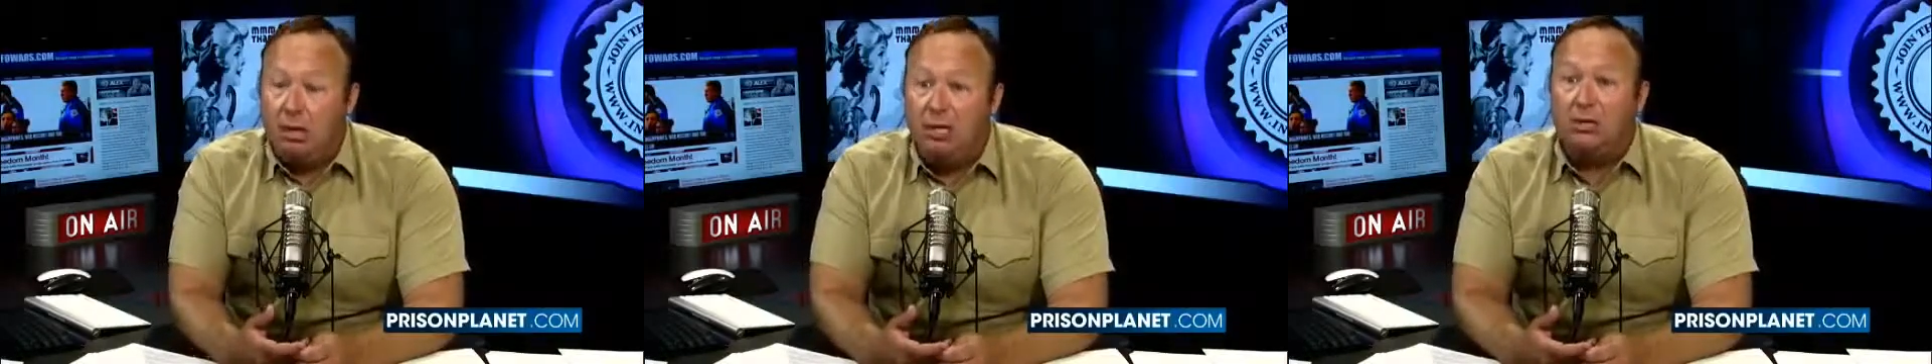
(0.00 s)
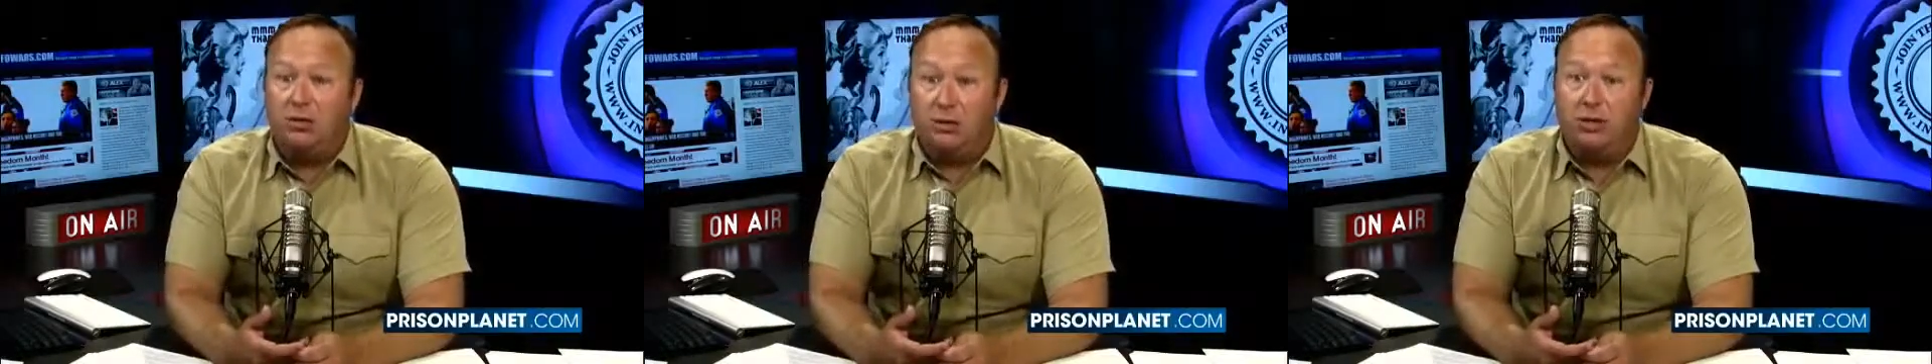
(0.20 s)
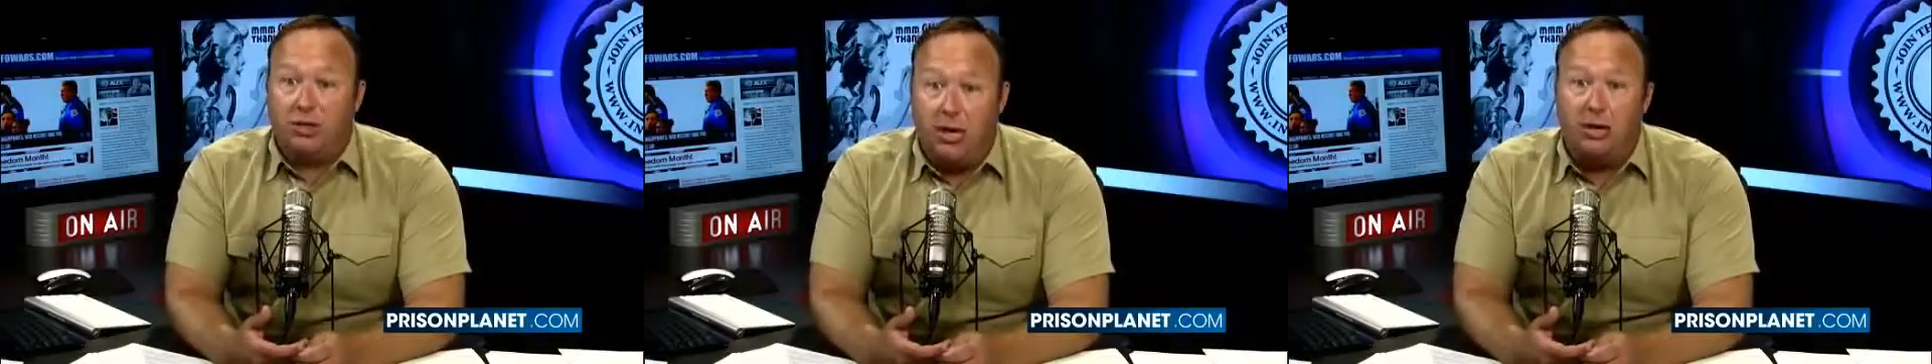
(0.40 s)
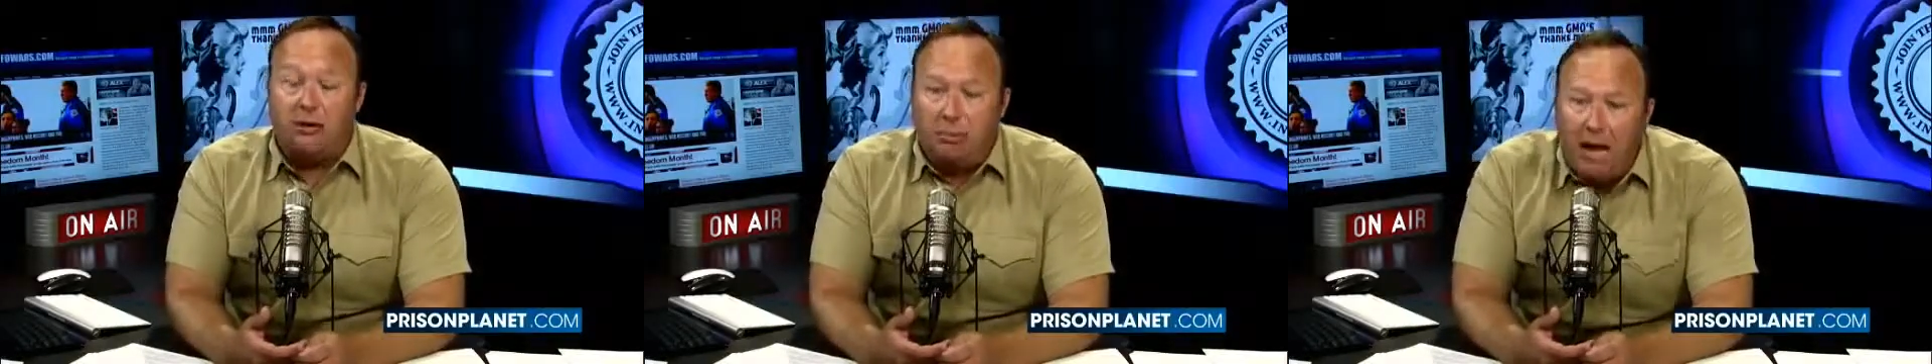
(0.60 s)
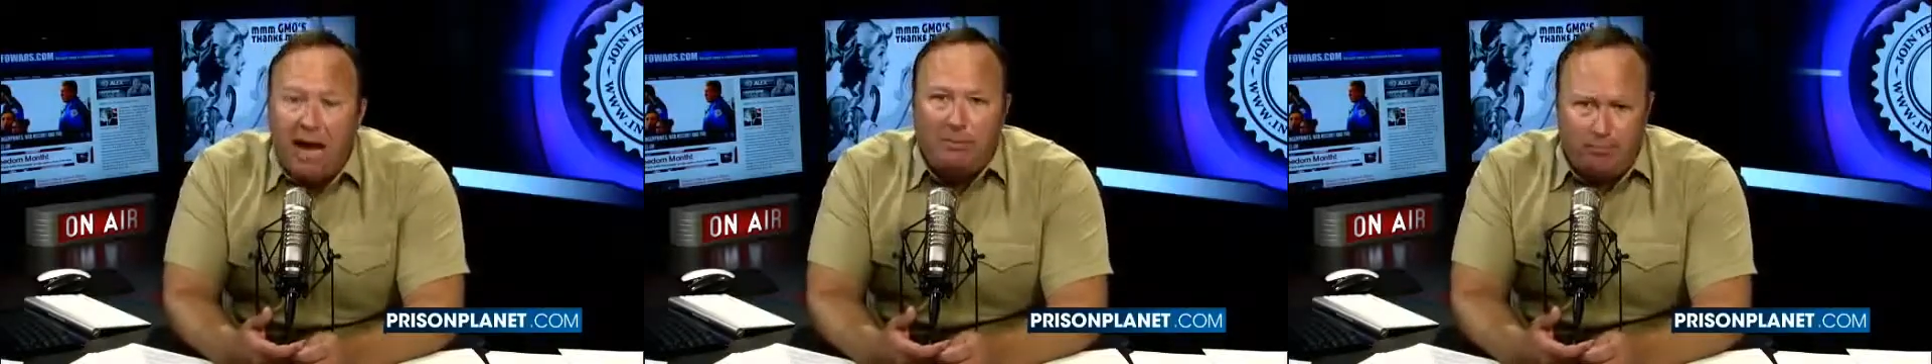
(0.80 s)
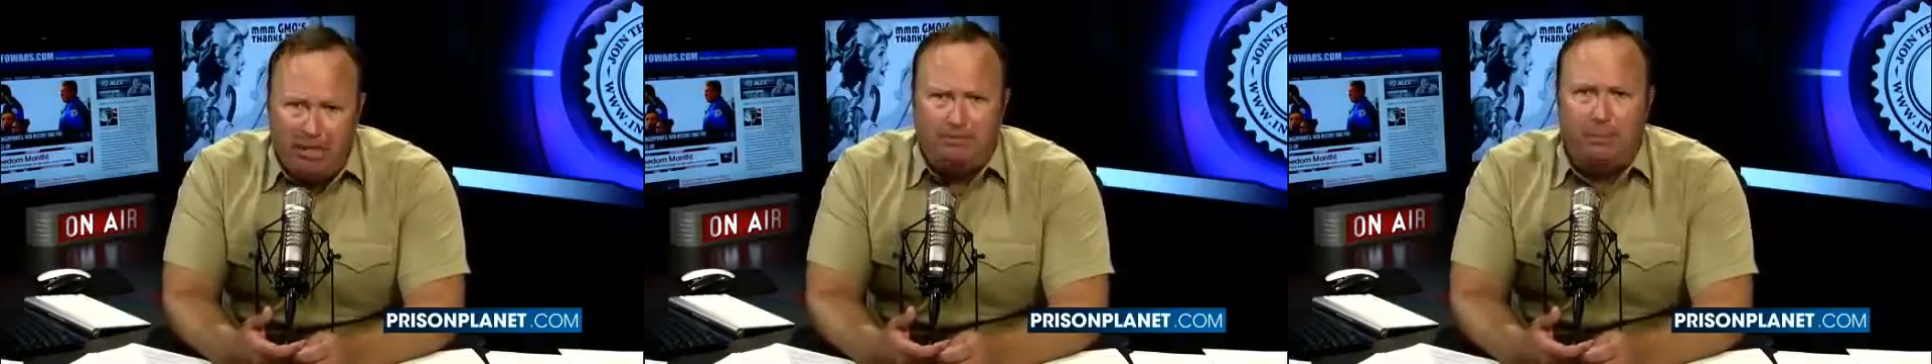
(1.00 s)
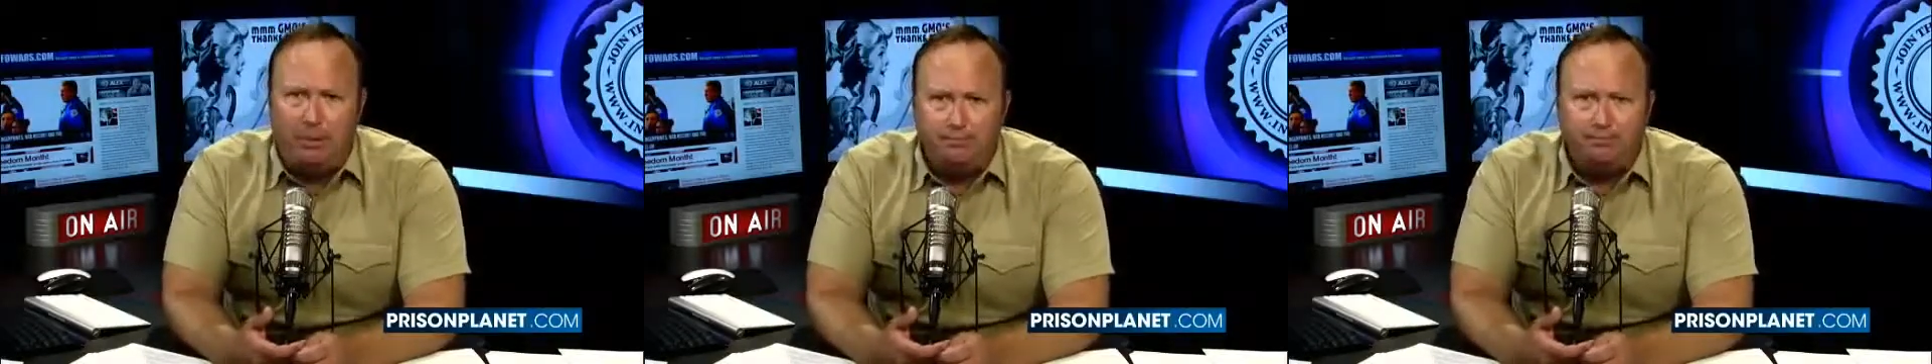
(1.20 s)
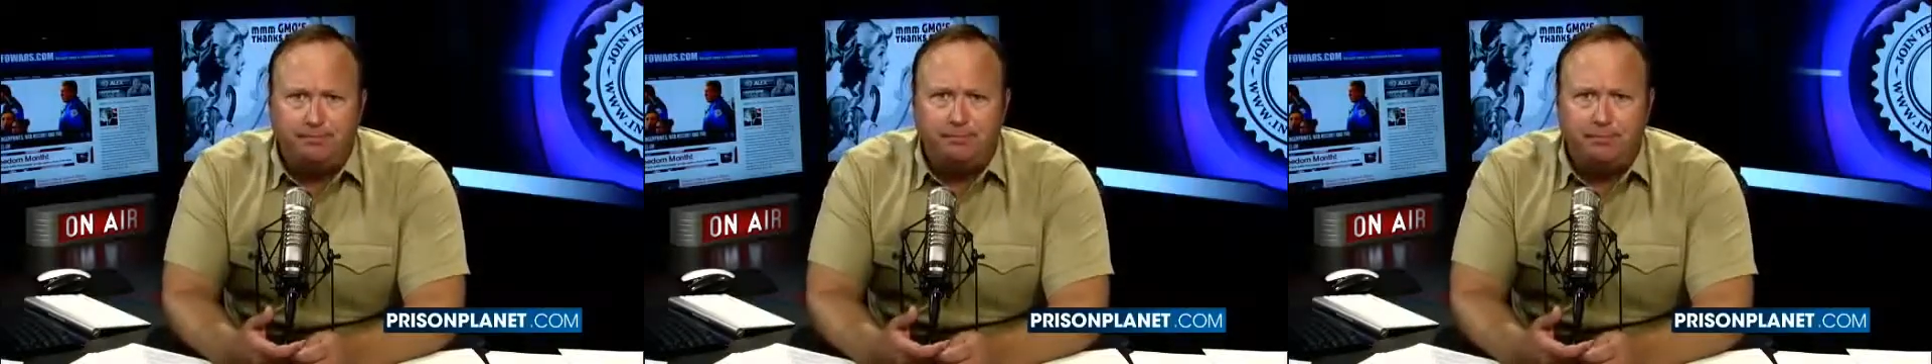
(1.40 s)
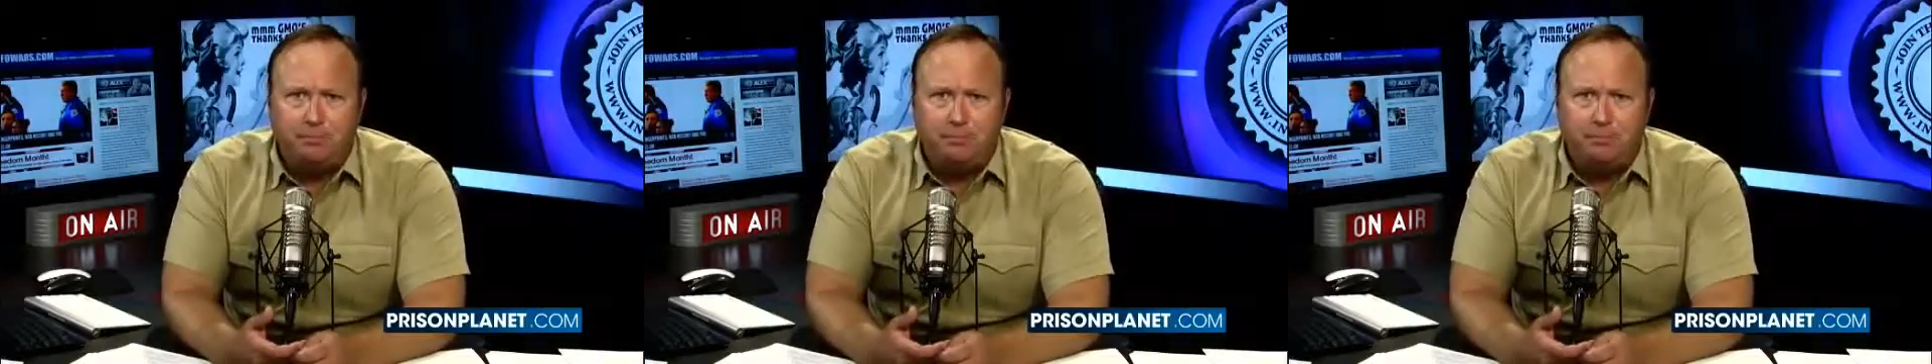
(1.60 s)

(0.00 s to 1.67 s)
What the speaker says: because they're scared of black people.